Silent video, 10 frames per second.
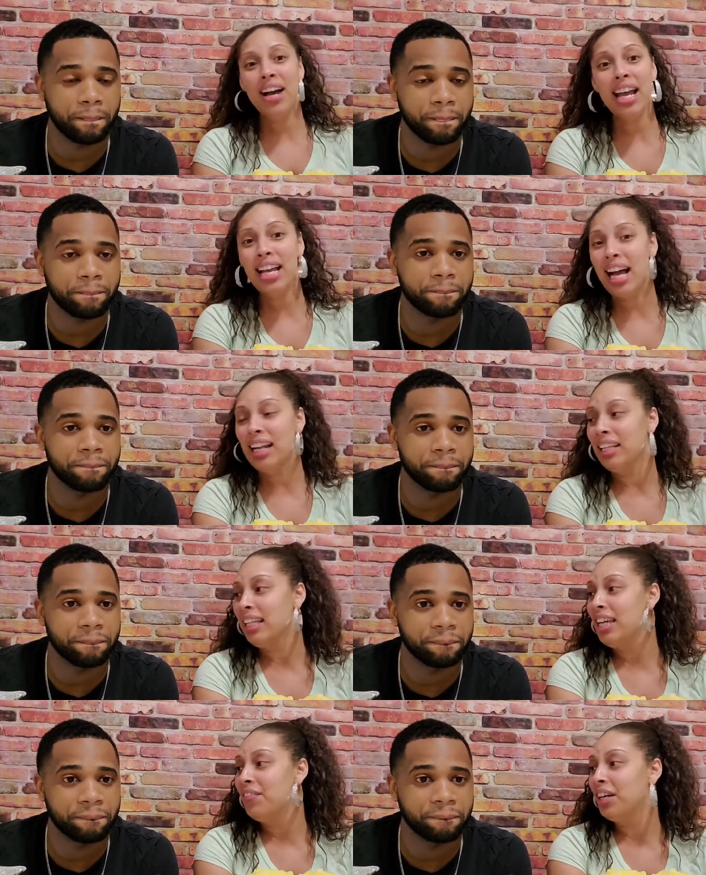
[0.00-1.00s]
Speaker 1: ain't got to
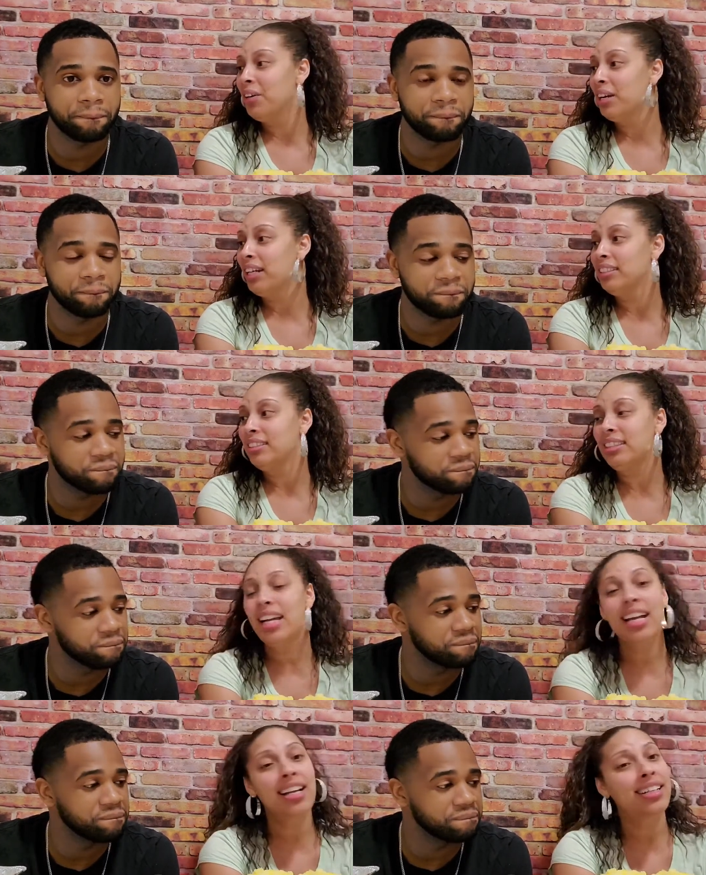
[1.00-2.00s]
leave and go
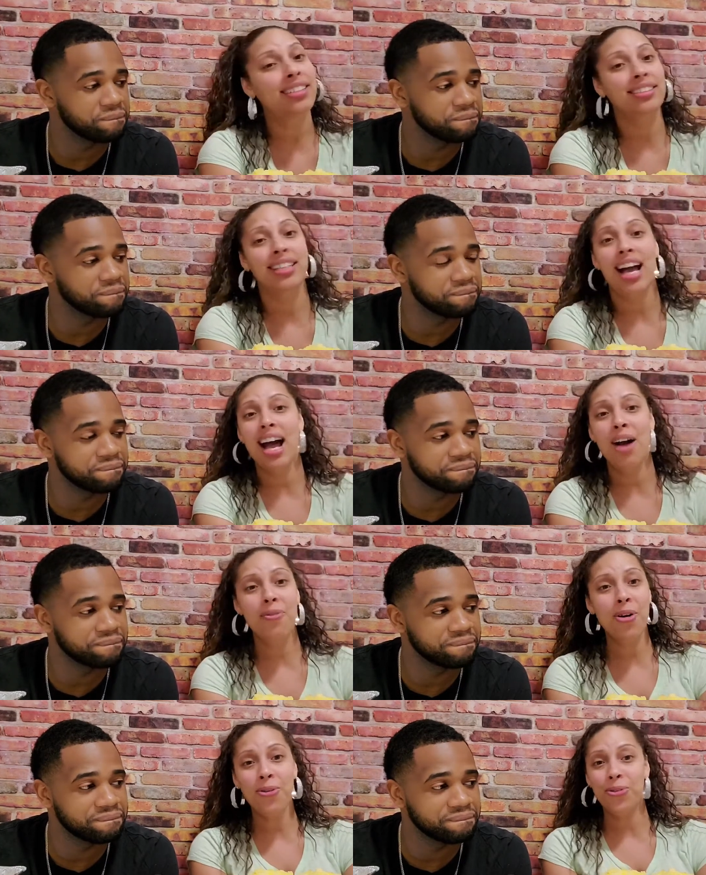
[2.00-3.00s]
downstairs, I
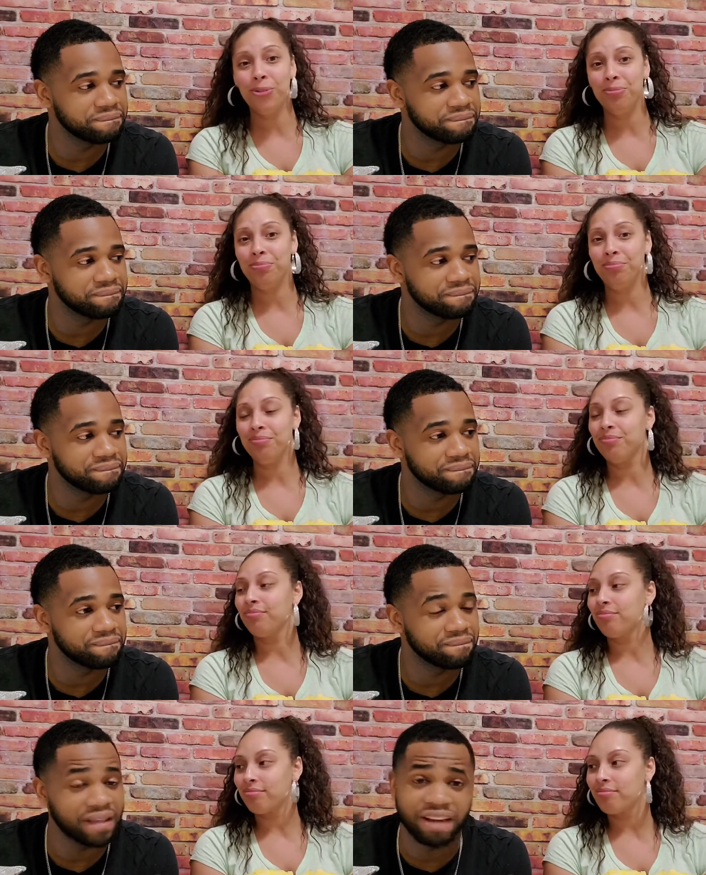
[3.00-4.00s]
won't.
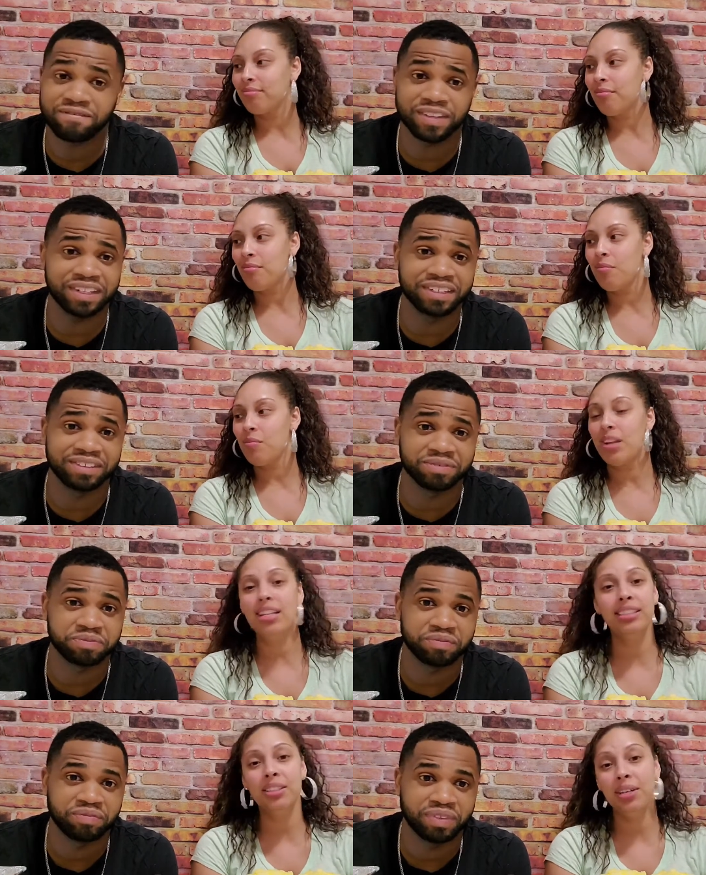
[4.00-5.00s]
I feel you.
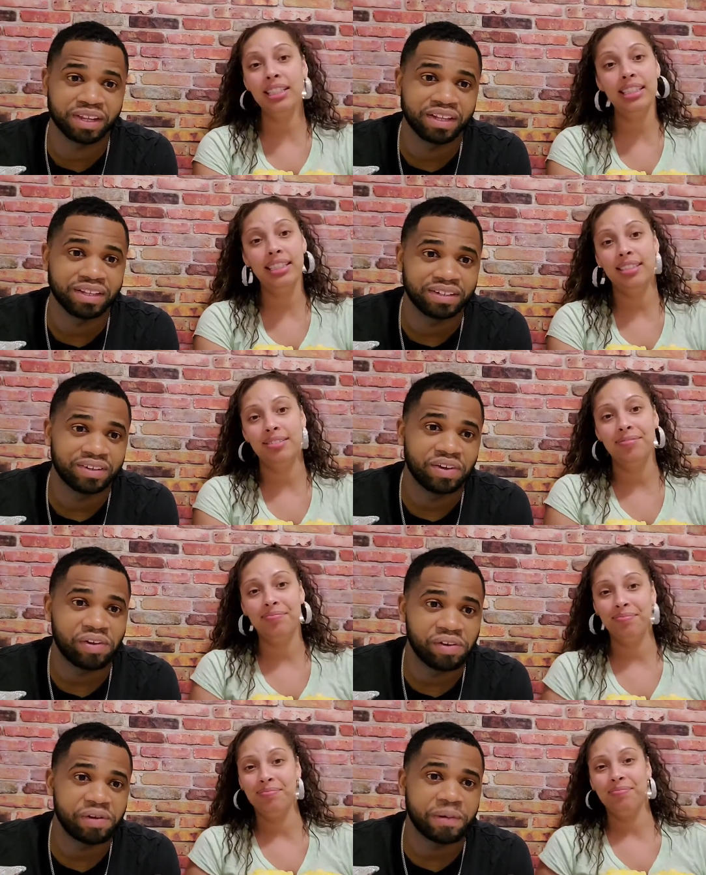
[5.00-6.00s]
And so I didn't.
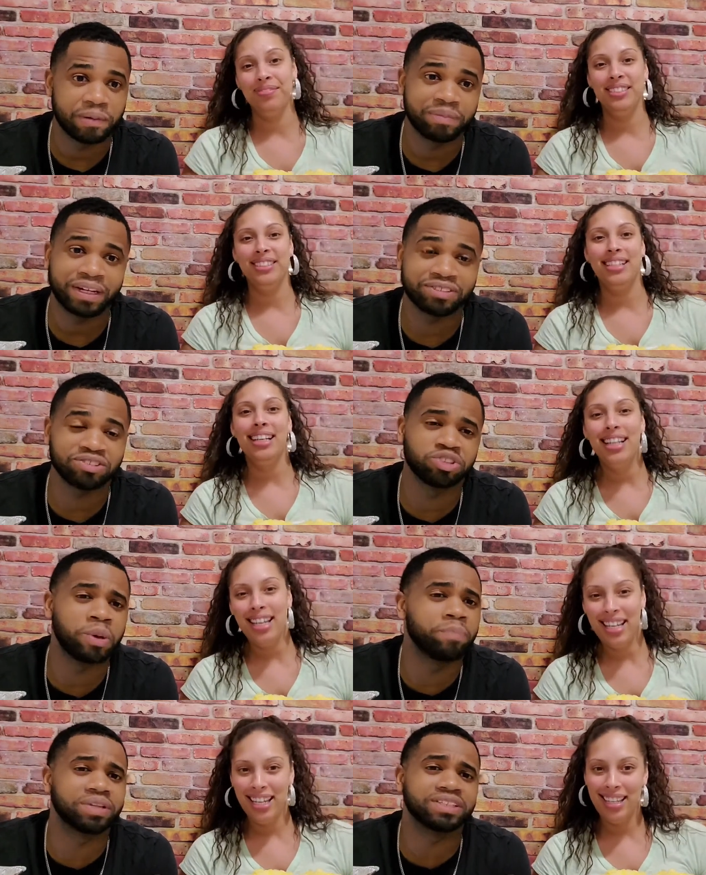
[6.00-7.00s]
I'm
Speaker 2: about to too.
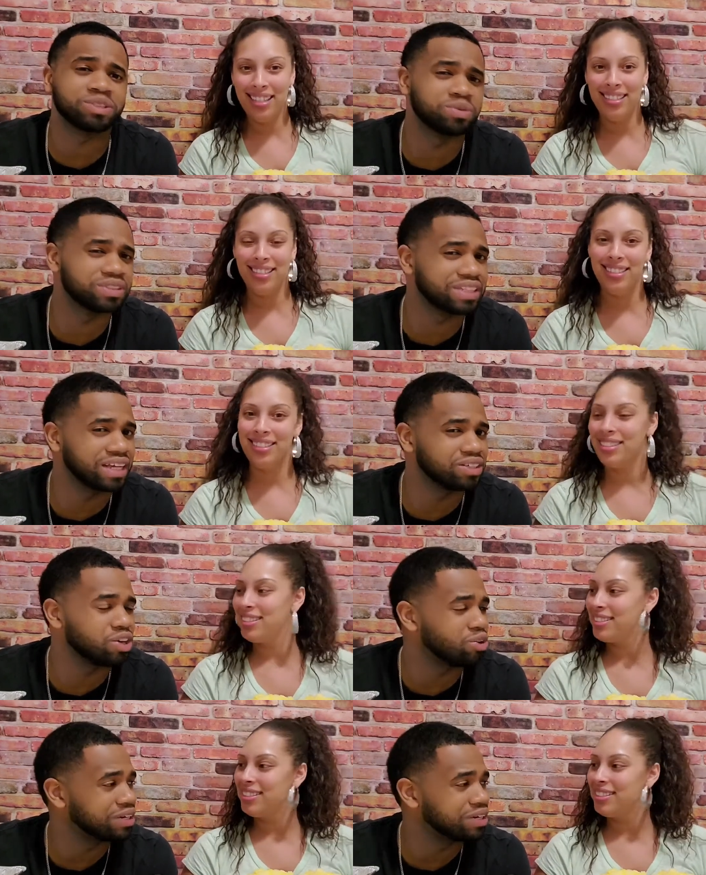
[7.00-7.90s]
And plus, it was kind of cold